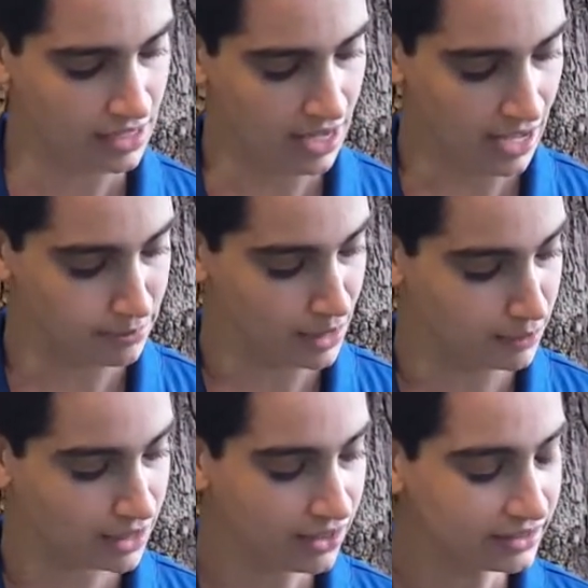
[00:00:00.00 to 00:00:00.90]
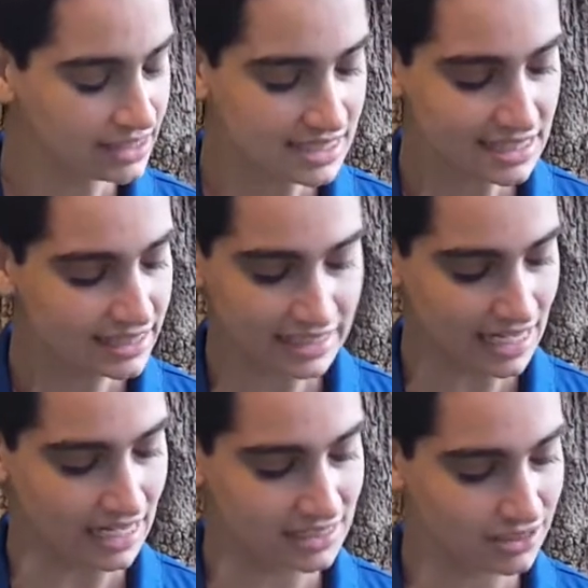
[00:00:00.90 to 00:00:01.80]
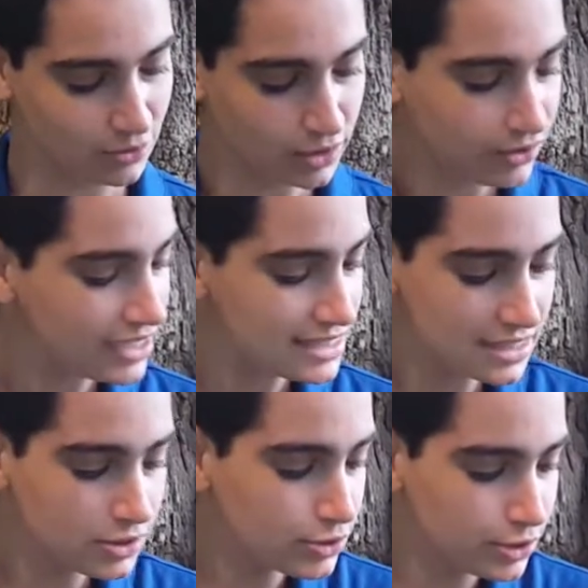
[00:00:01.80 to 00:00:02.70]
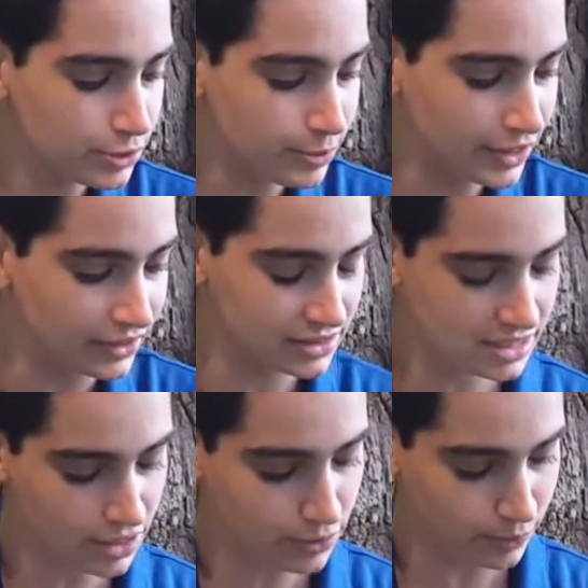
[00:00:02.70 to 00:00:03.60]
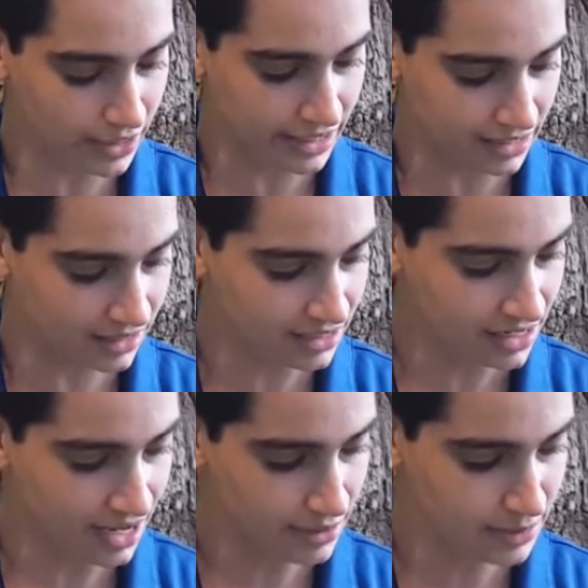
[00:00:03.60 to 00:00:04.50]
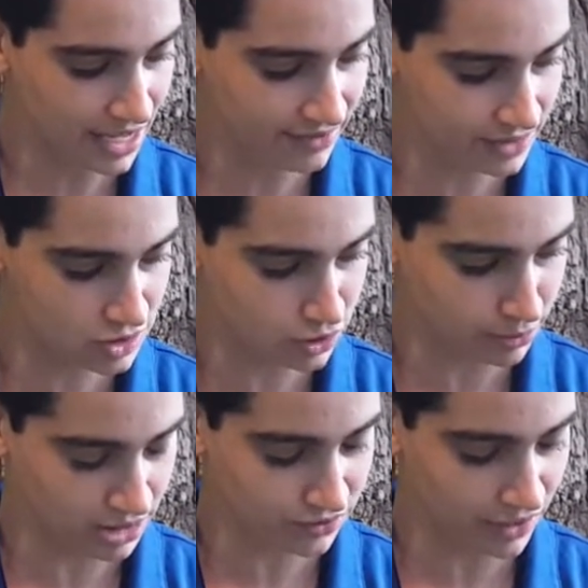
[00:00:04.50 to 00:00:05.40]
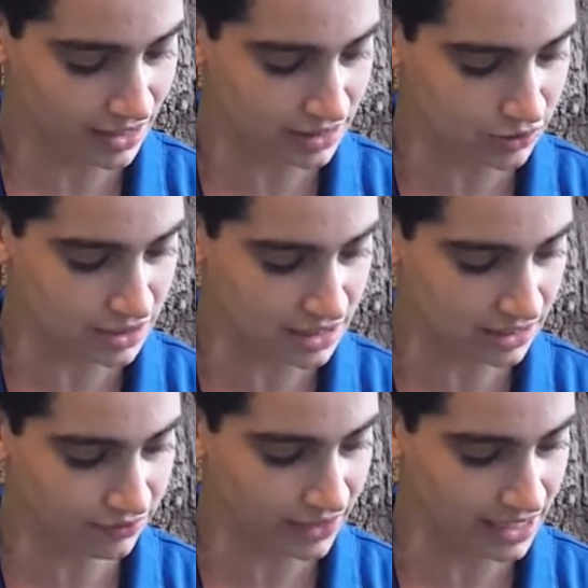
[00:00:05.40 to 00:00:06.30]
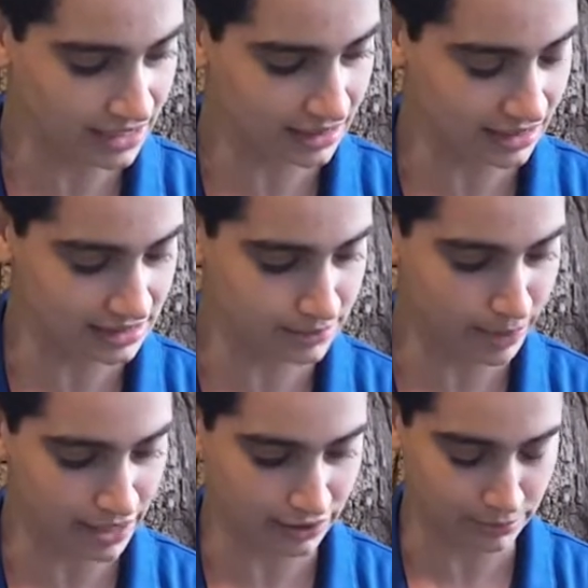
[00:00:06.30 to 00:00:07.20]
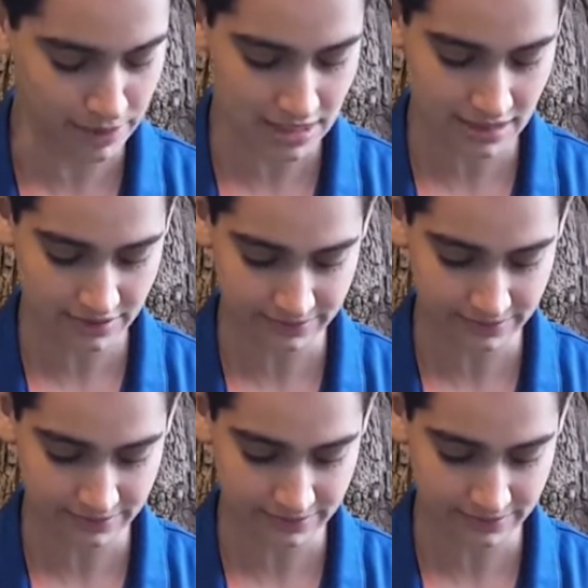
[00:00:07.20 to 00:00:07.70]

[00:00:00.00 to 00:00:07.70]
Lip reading: I may be called a silly nut or crazy cuckoo bird. So what? I'm having too much fun, you see, for anything to bother me.